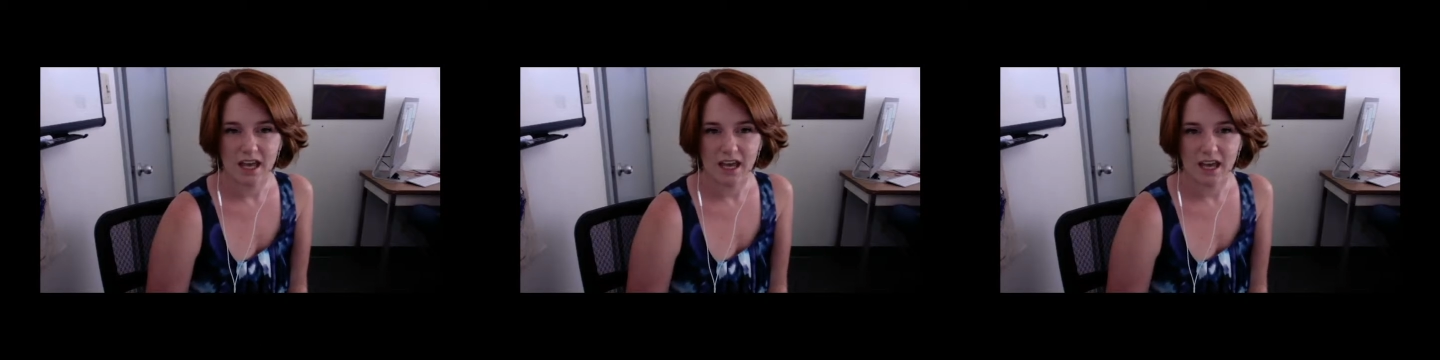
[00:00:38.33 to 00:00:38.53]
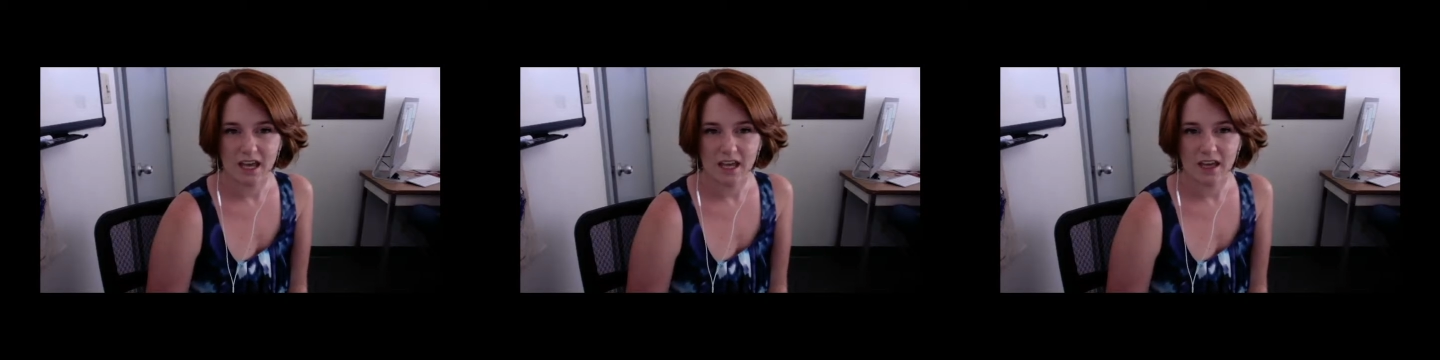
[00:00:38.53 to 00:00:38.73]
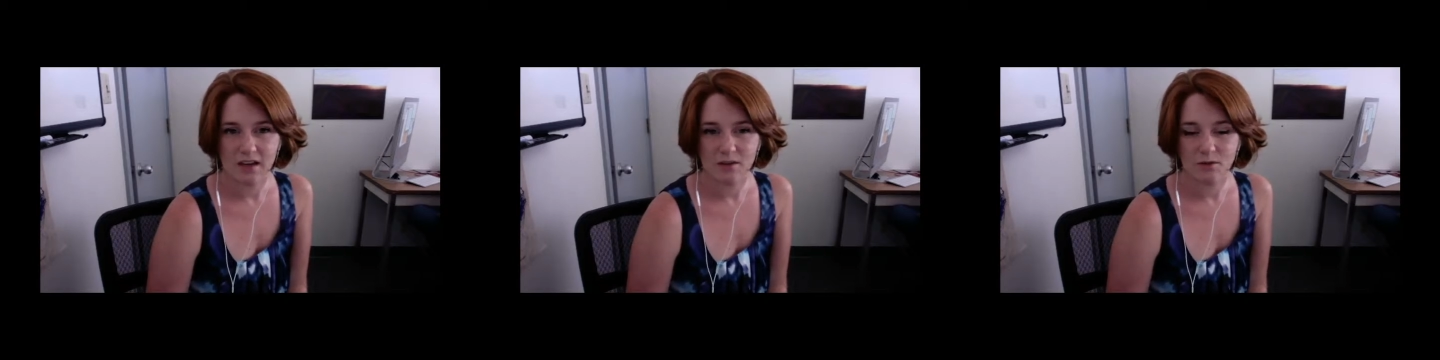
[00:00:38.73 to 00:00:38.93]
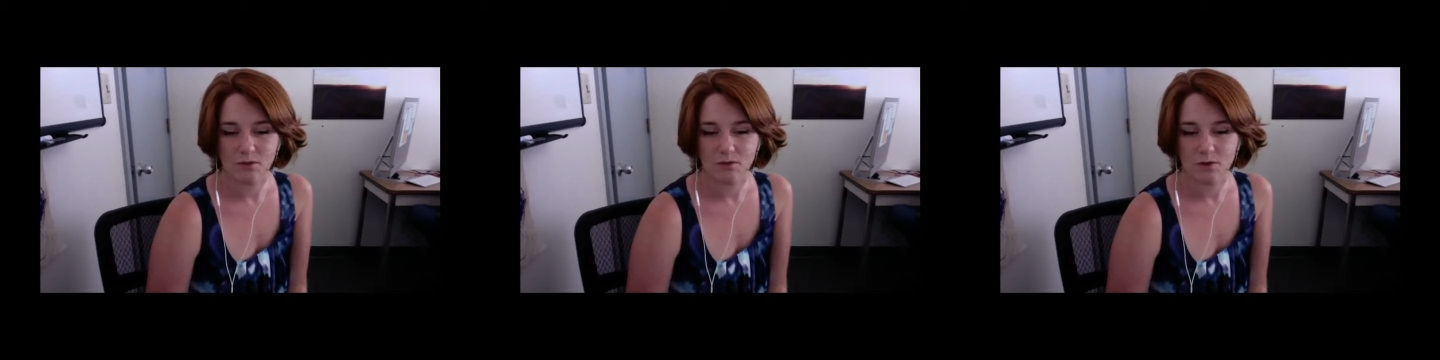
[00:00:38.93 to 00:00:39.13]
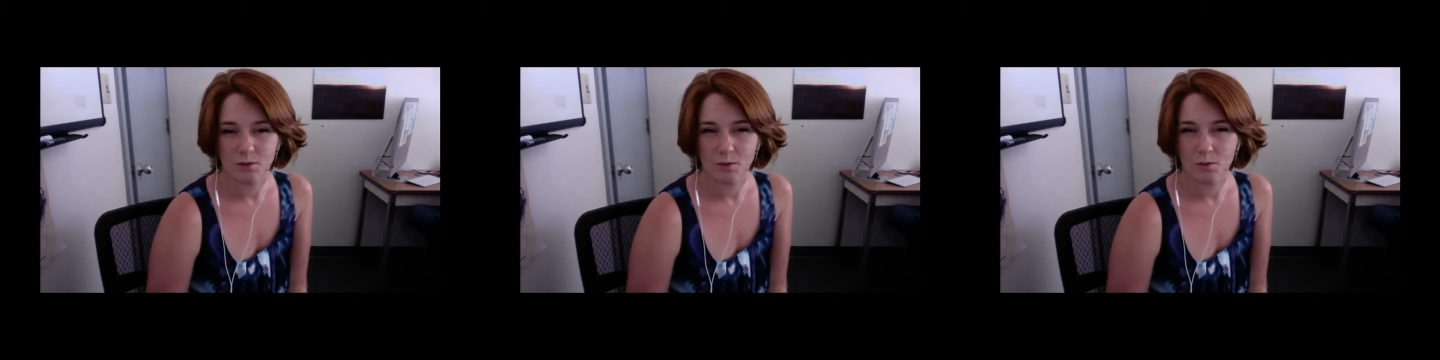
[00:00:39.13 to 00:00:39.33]
And
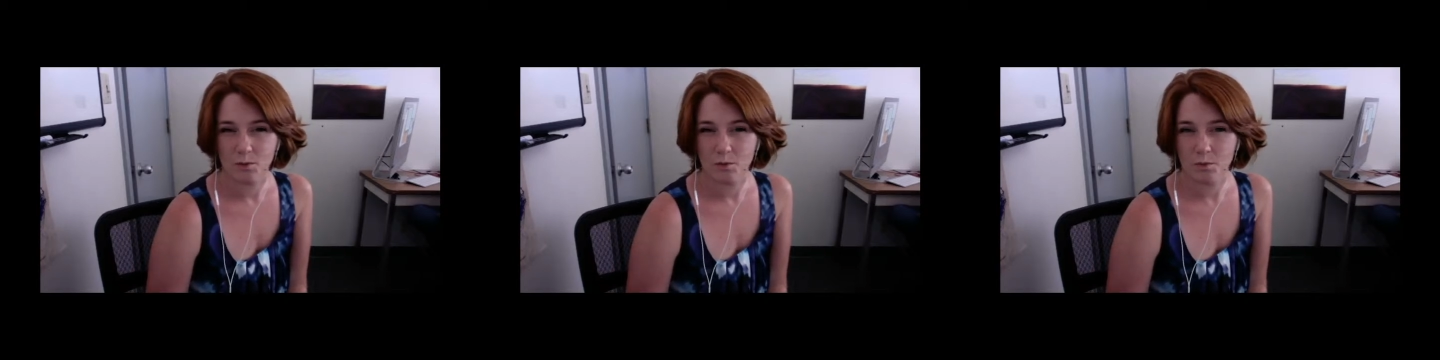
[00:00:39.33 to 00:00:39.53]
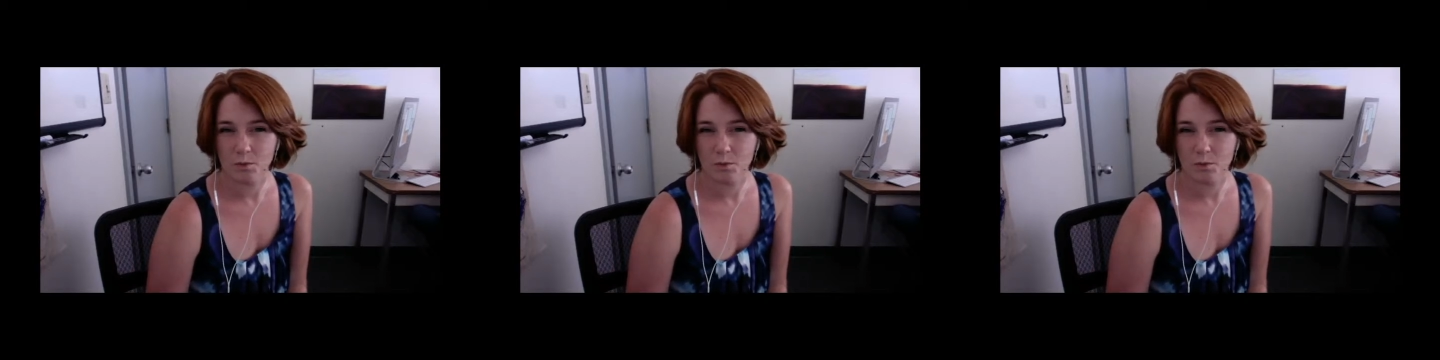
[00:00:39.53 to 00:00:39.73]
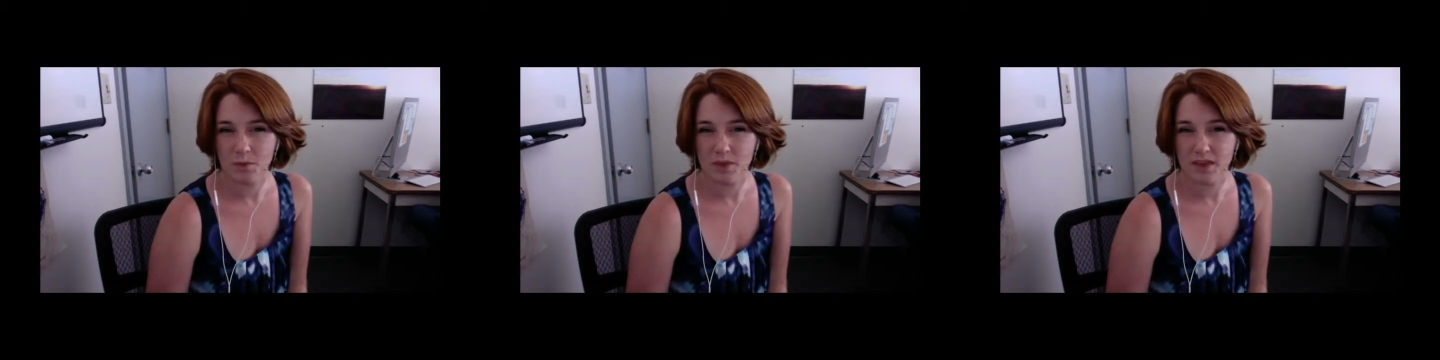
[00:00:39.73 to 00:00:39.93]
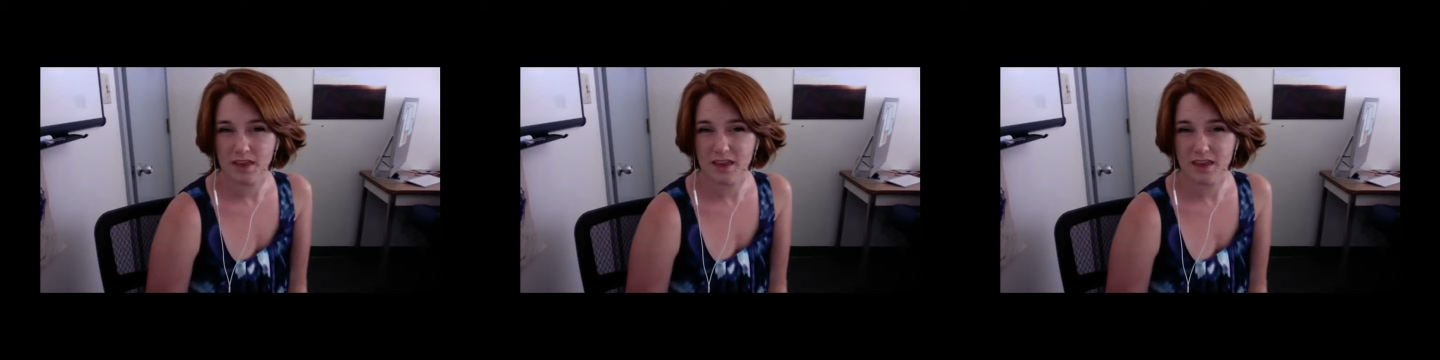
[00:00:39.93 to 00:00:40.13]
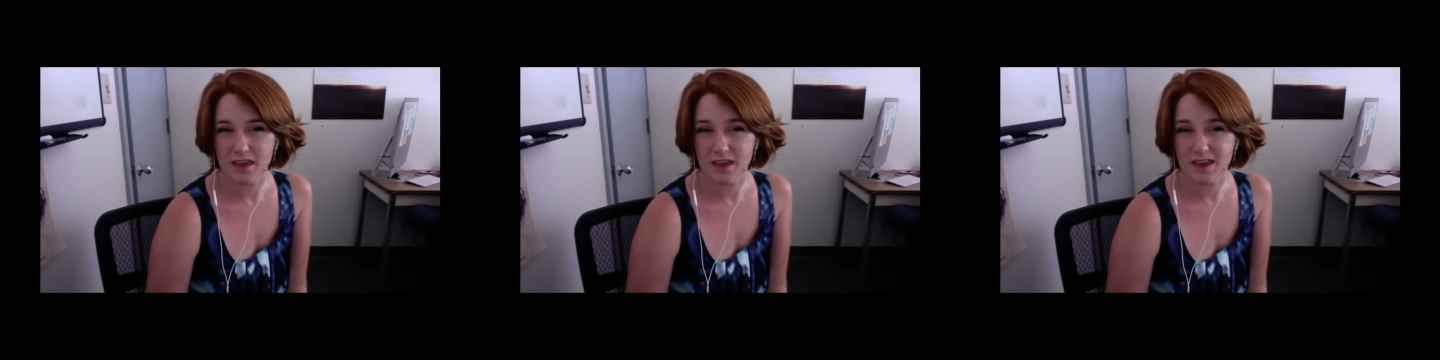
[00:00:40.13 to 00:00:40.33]
from
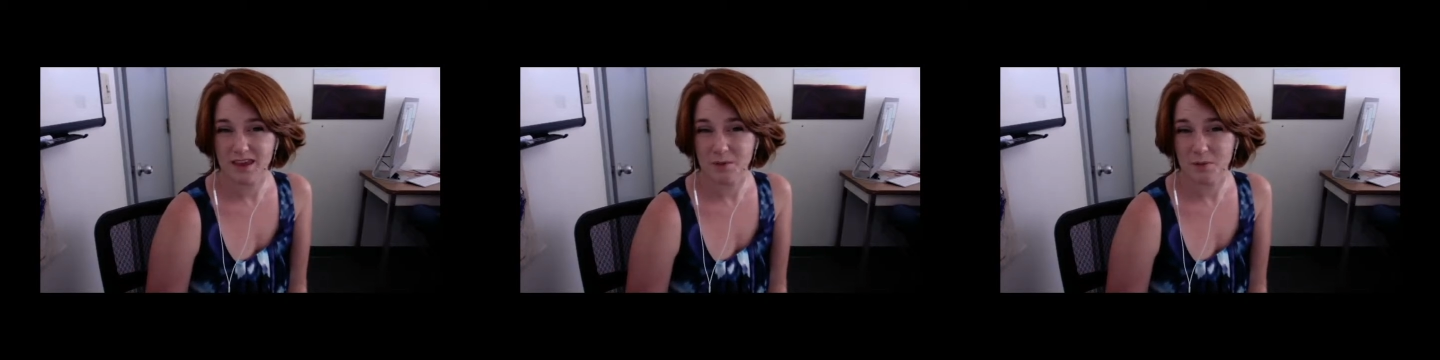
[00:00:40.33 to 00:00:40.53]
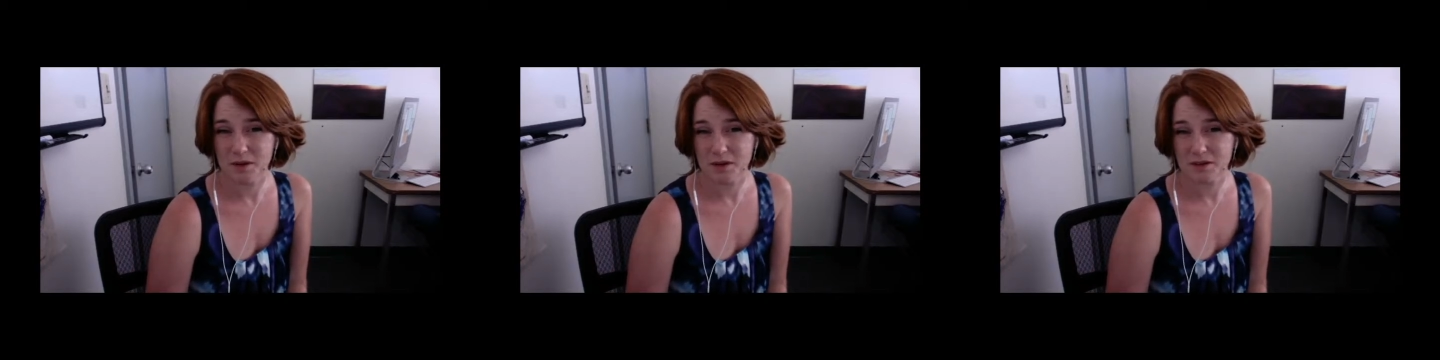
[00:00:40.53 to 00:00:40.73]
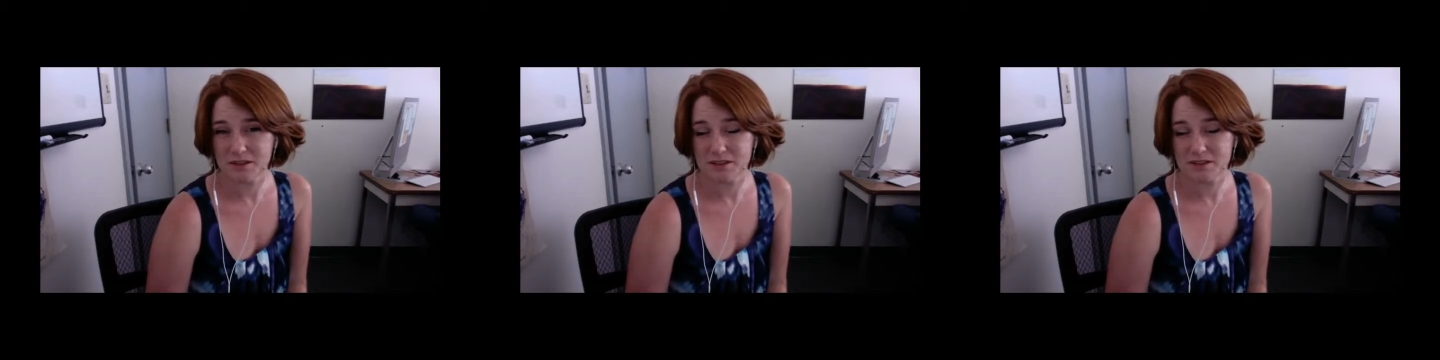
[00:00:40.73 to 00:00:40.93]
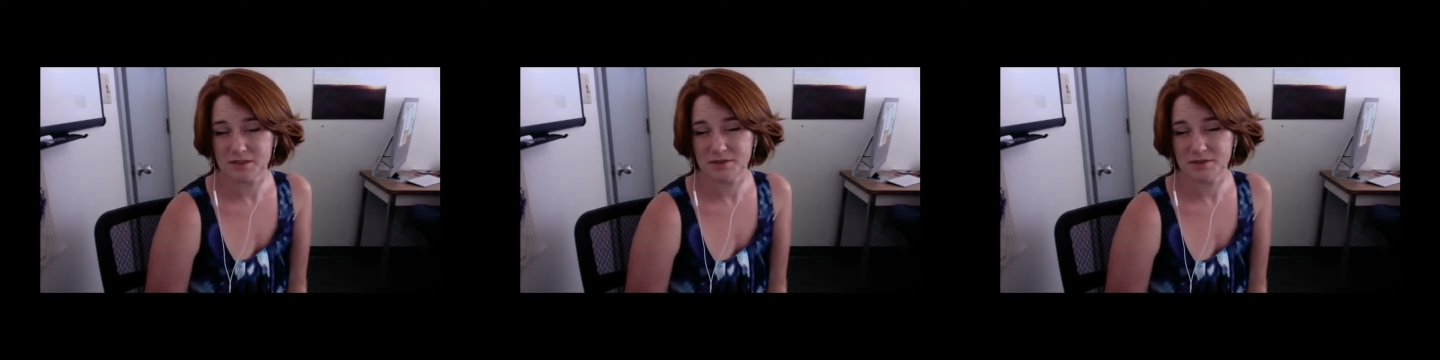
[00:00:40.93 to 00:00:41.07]
the appearance